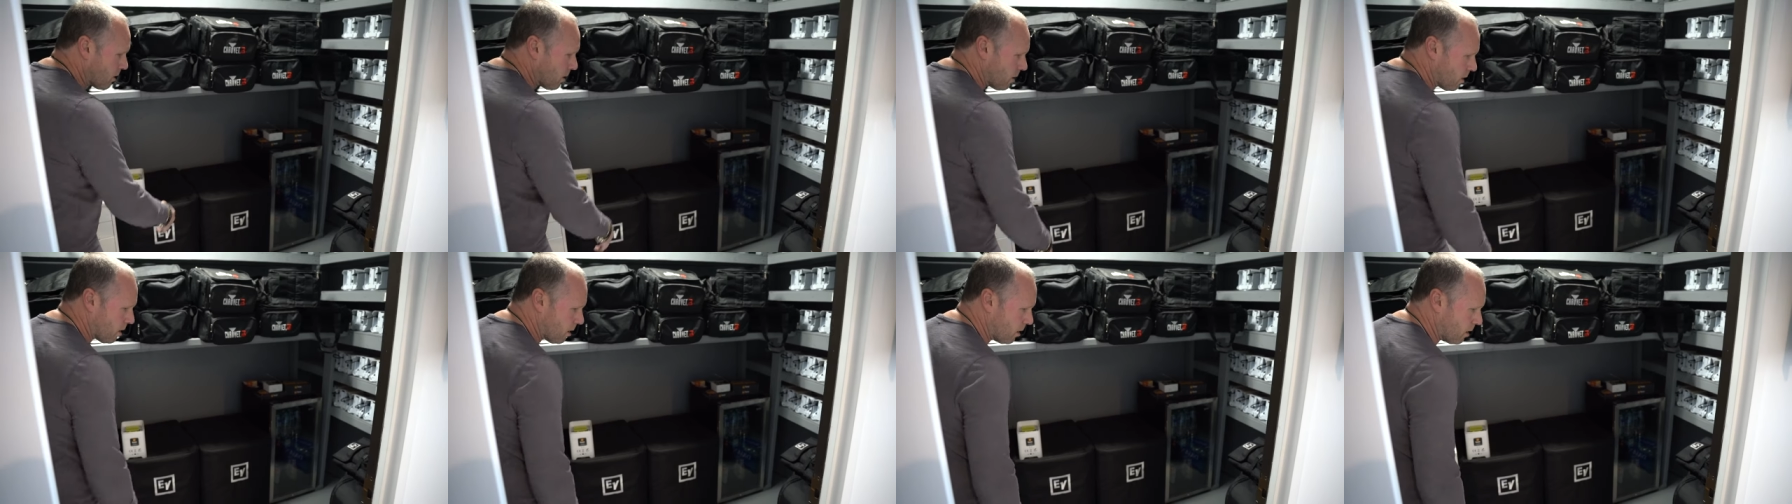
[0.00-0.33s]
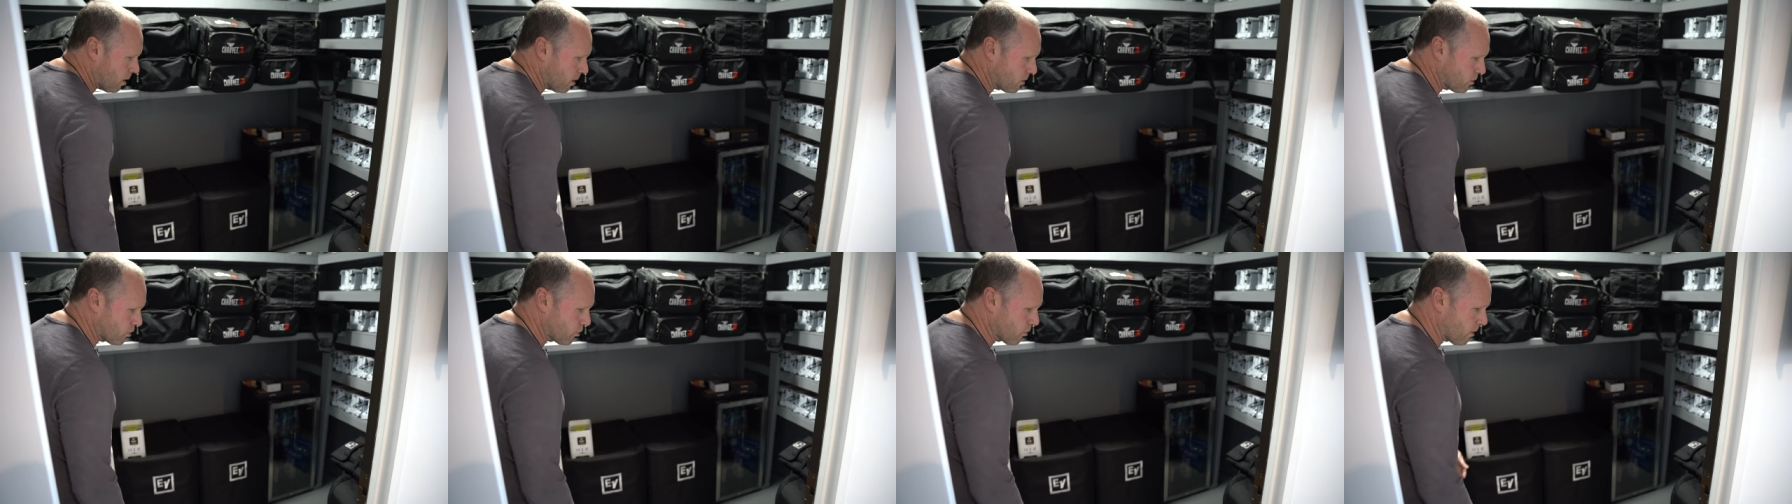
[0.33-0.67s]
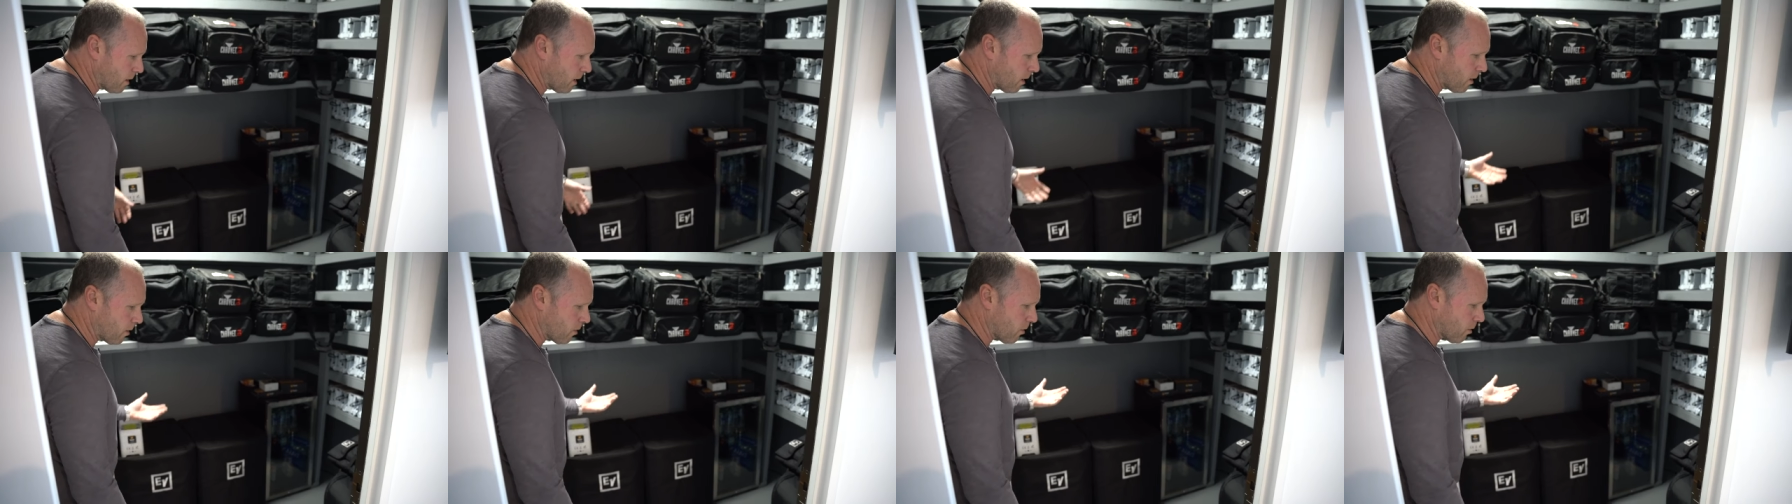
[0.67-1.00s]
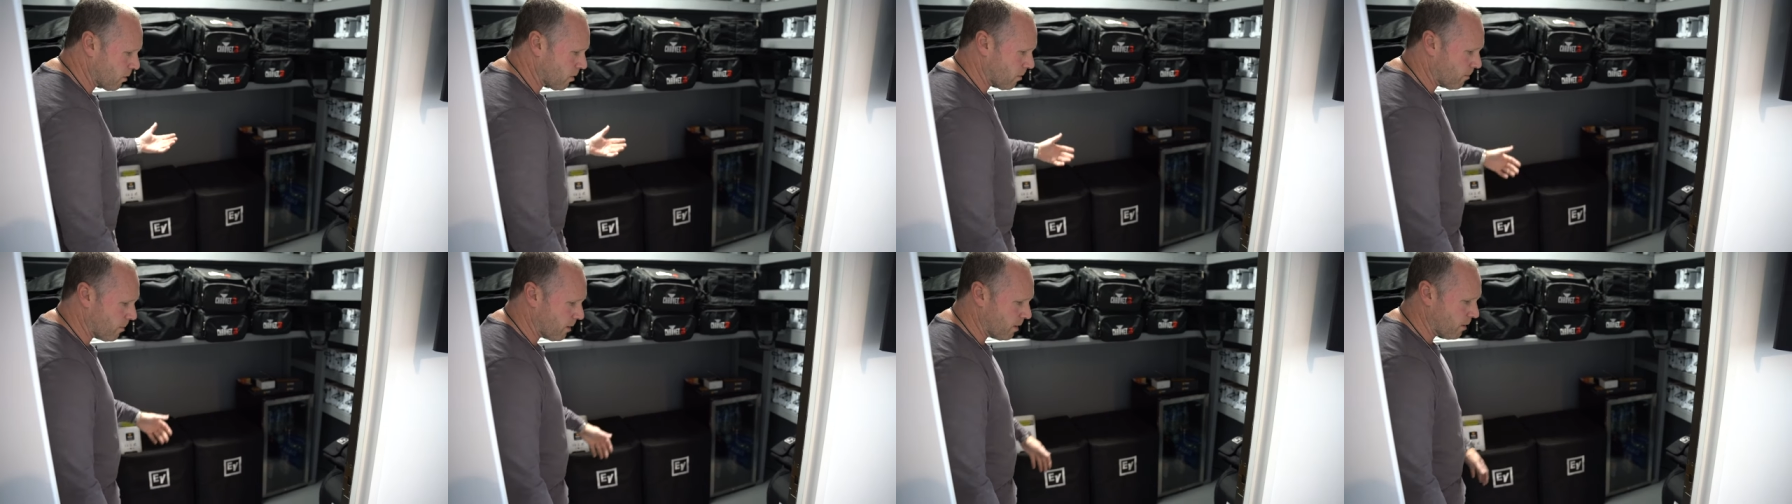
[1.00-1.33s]
a drink
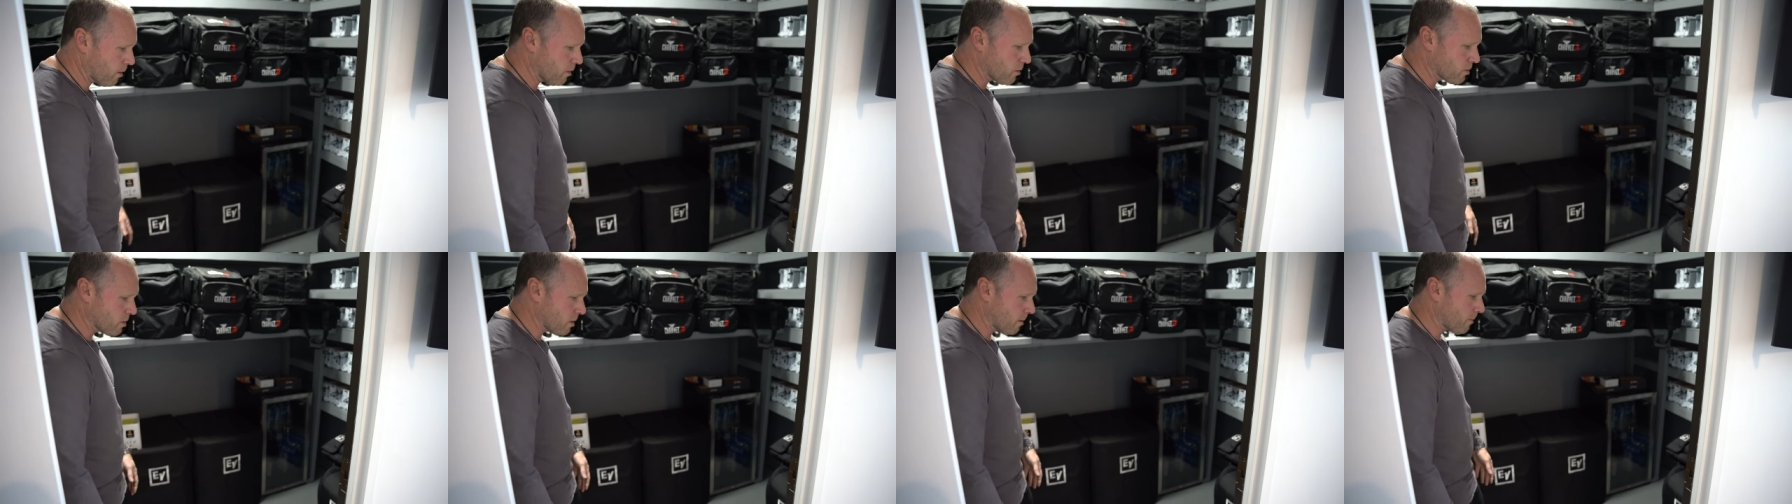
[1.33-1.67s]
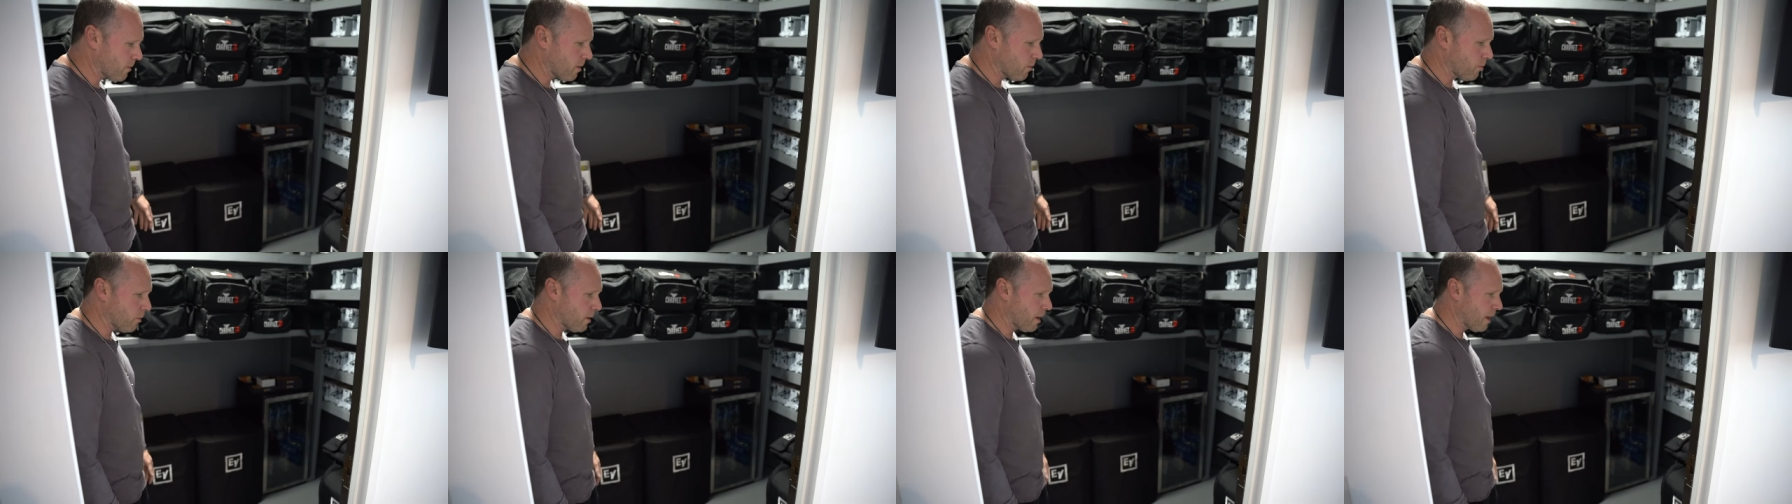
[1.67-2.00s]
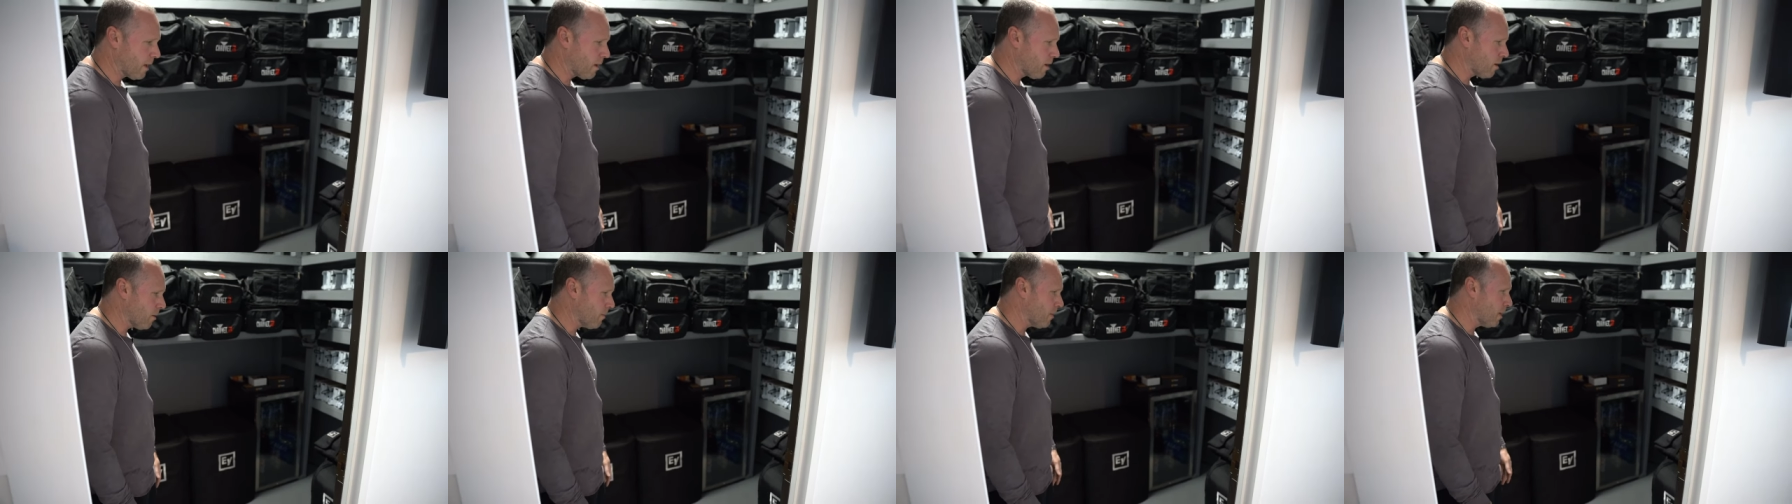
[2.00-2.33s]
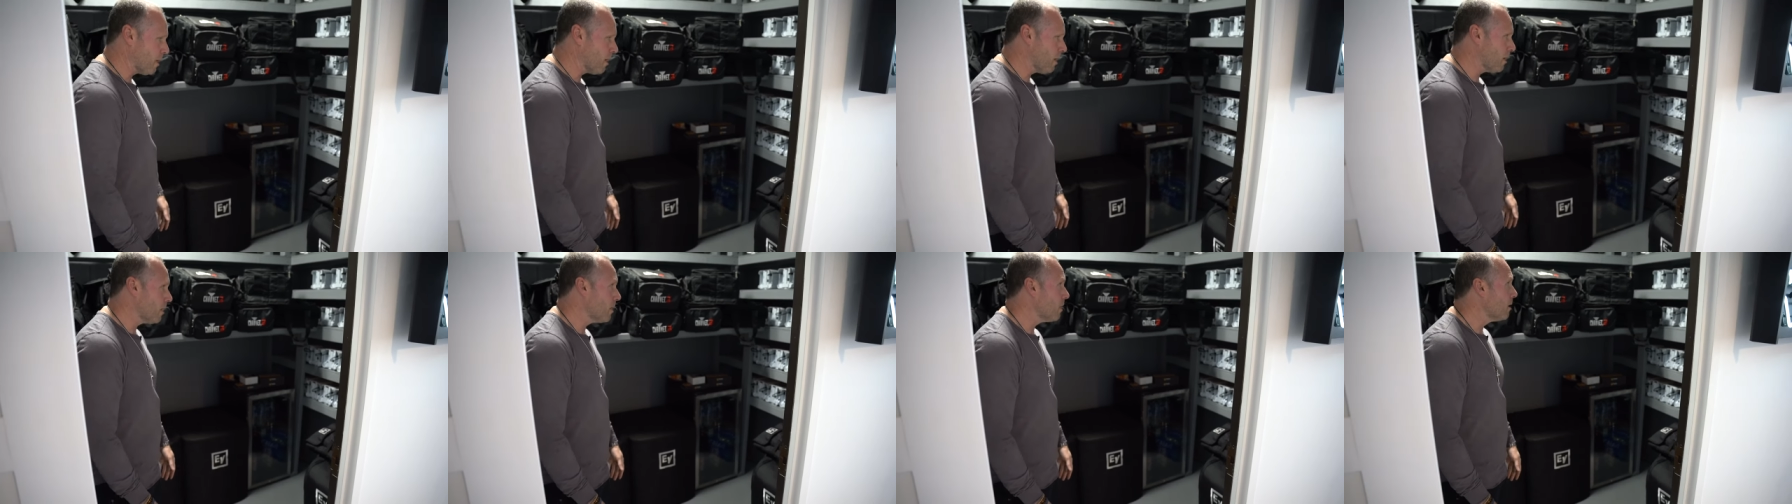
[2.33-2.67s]
or a beer or something when they come
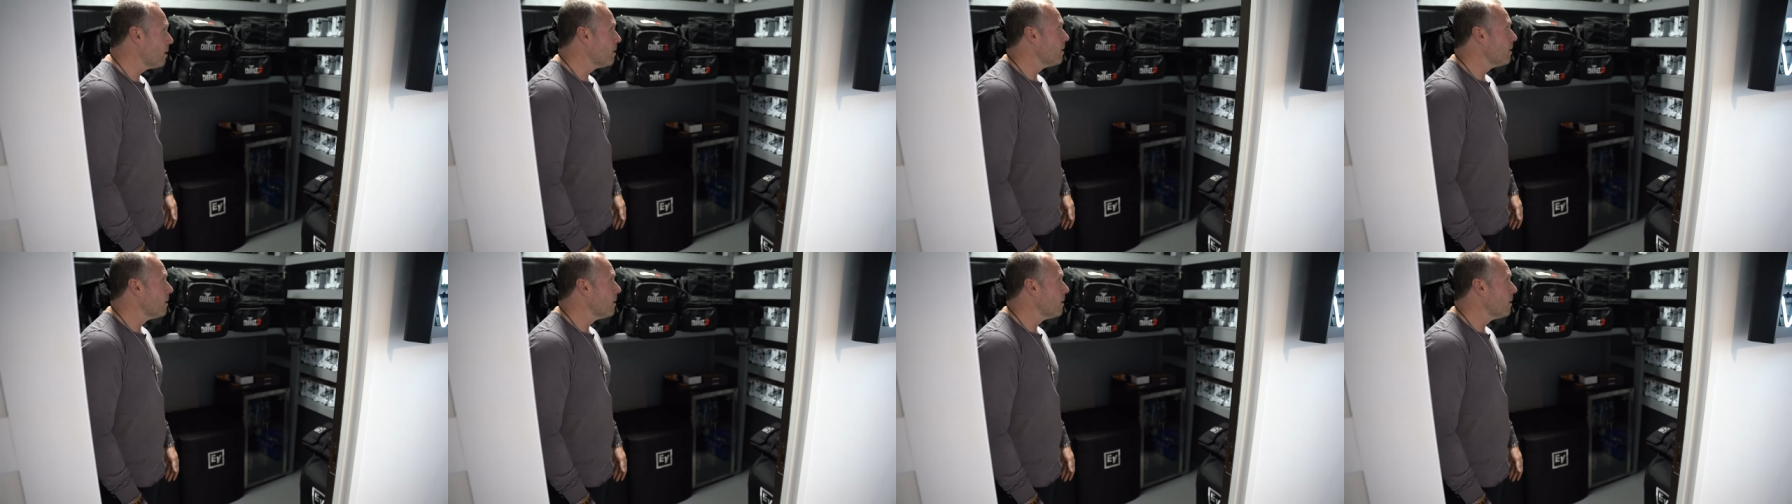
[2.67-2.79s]
in.